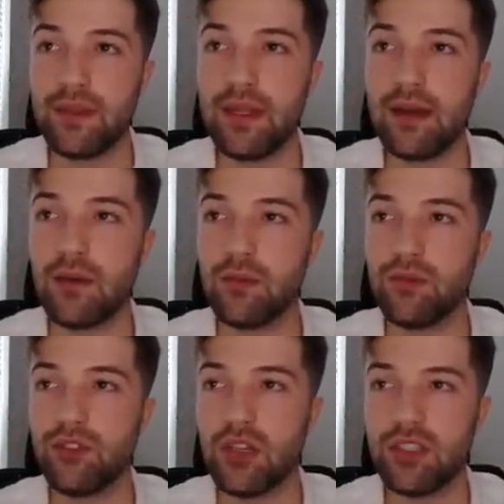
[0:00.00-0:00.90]
Now,
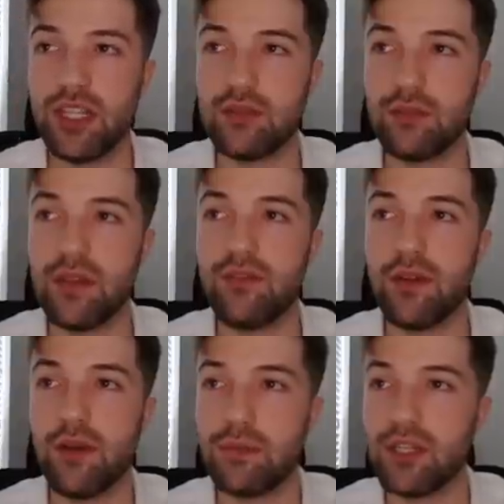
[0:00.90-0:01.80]
Josh Downs would be a
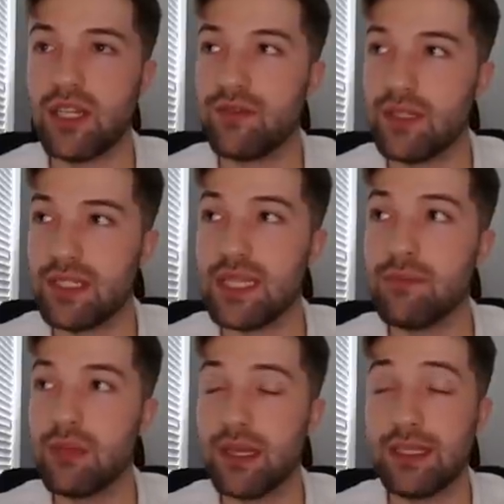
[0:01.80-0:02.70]
fun option if this
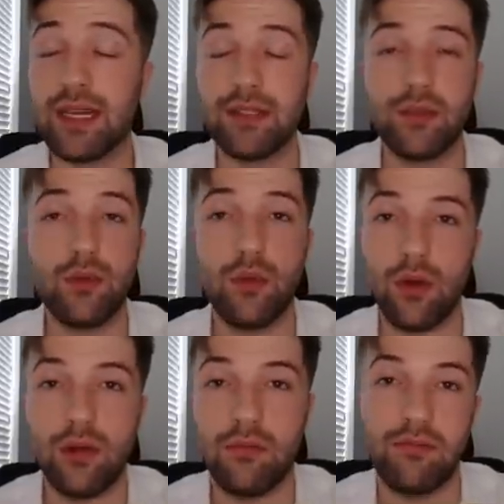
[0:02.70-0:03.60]
team liked guys who
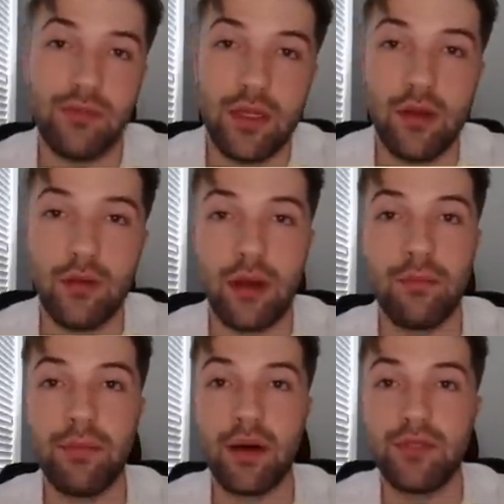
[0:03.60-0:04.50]
are, you know,
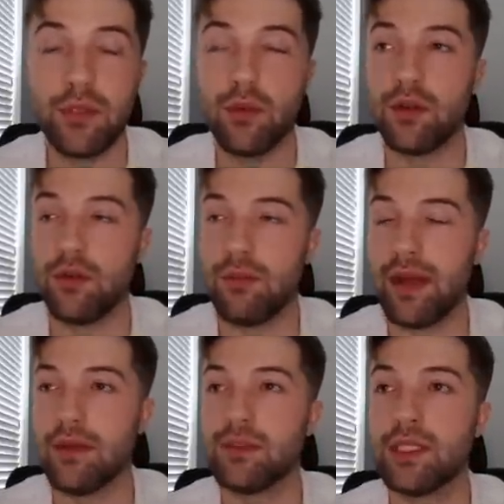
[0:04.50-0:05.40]
above 200
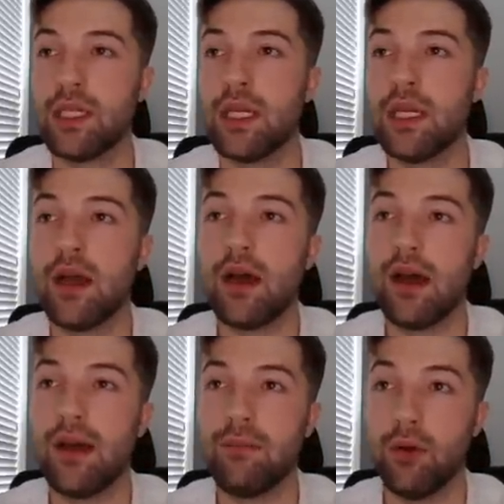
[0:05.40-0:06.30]
pounds
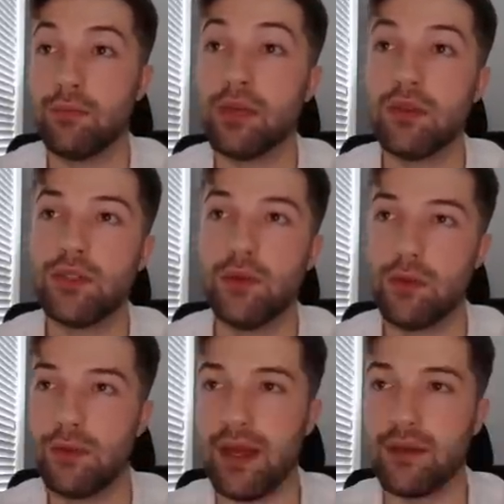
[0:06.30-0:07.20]
or below
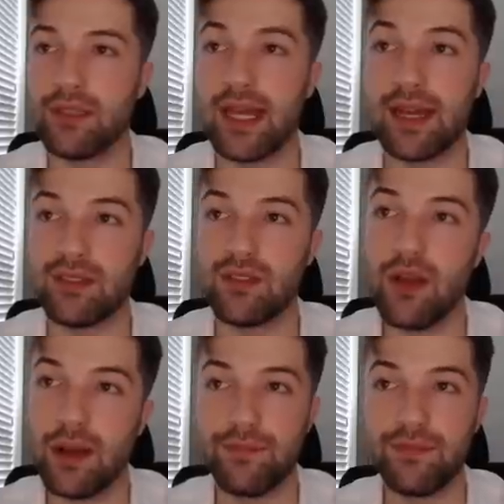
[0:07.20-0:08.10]
200 pounds at
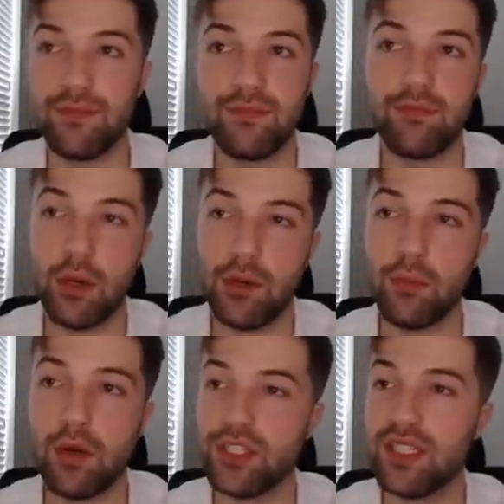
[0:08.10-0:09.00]
slot. Parker
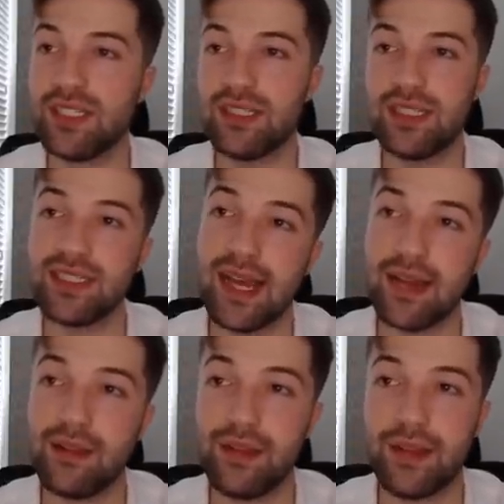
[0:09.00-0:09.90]
Washington's
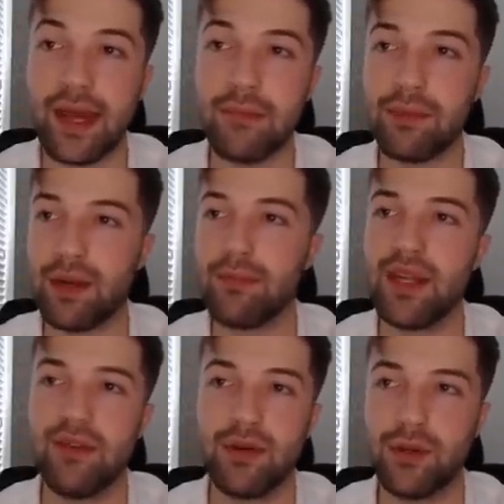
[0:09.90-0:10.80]
exactly that, but I'm
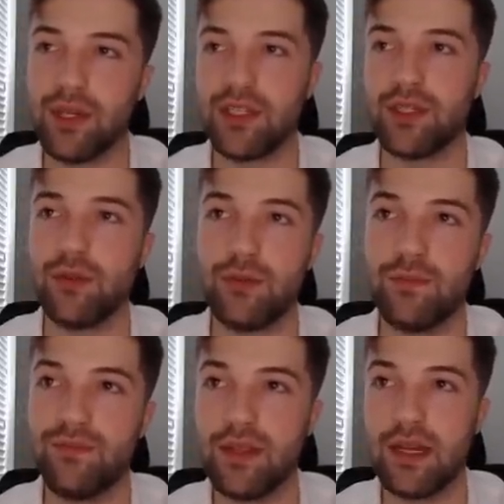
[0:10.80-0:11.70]
never going to
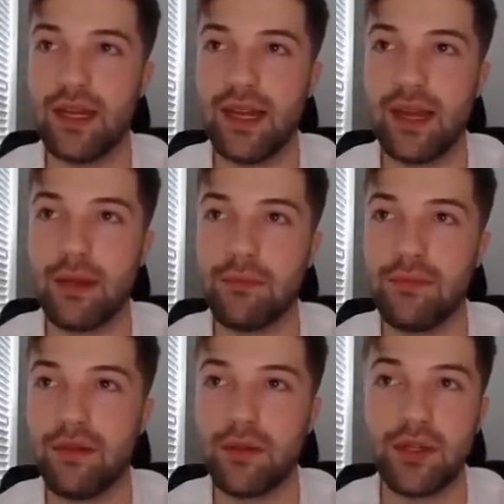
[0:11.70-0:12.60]

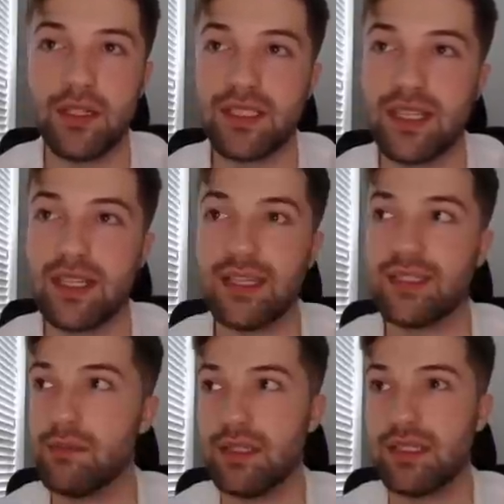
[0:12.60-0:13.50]
say that he's
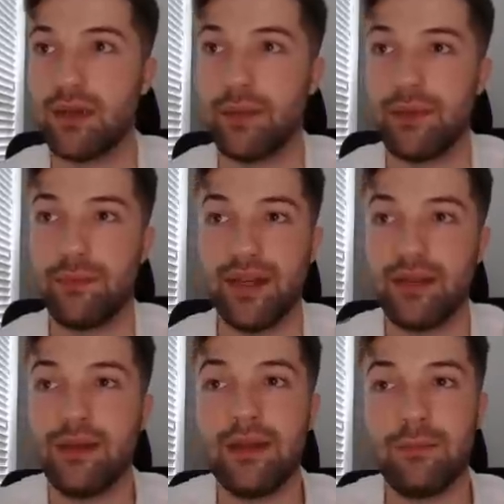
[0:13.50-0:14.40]
going to be a second round
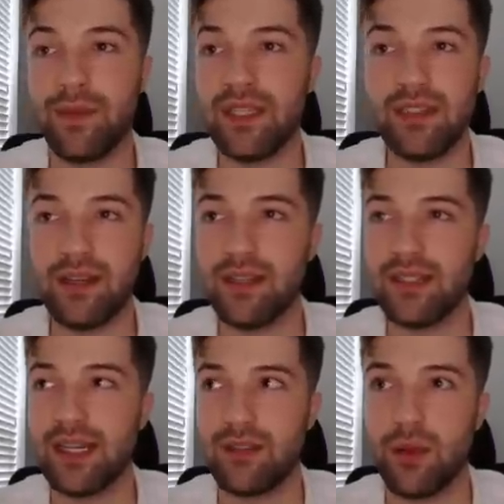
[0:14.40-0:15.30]
pick. He's not going to
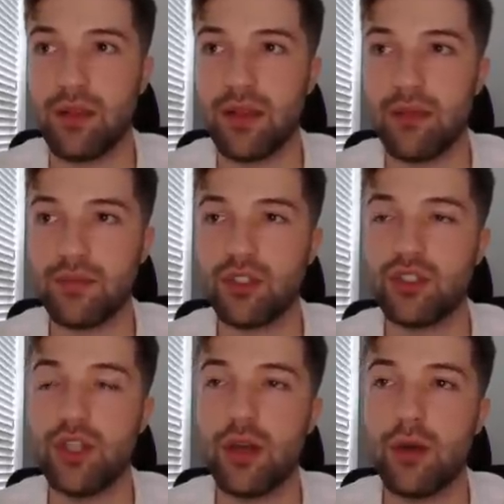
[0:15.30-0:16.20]
test well enough.
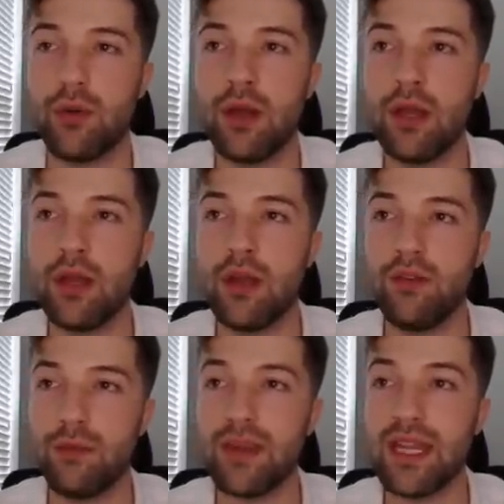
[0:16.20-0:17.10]
So
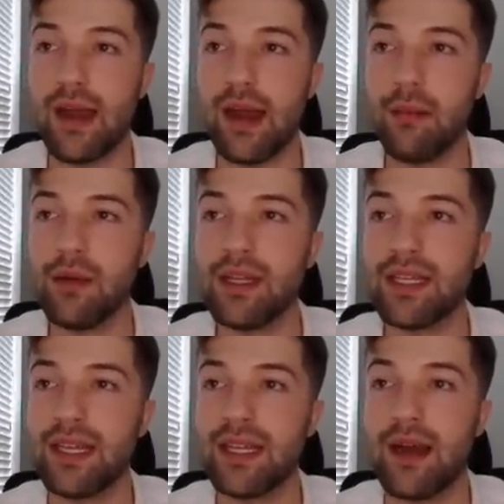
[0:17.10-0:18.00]
for me, I want to
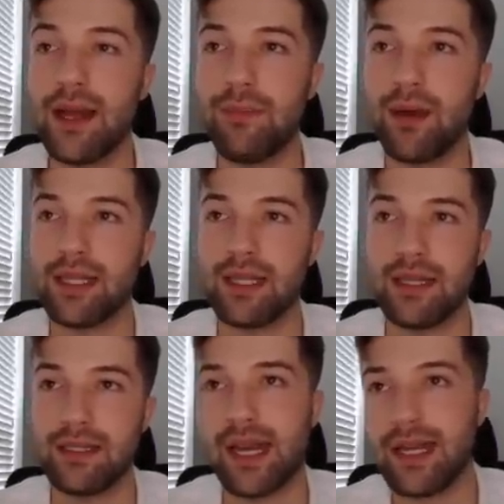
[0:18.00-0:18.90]
get a hyper
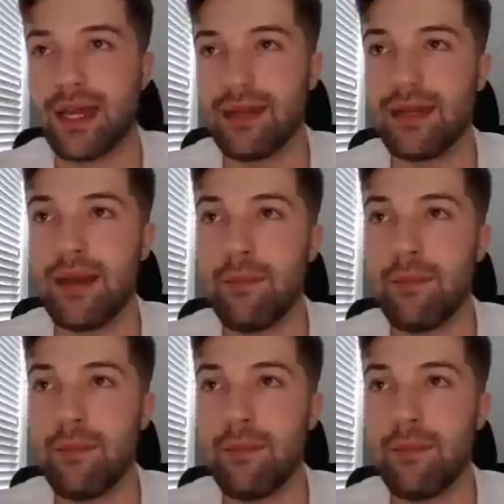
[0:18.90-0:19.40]
athletic tight end.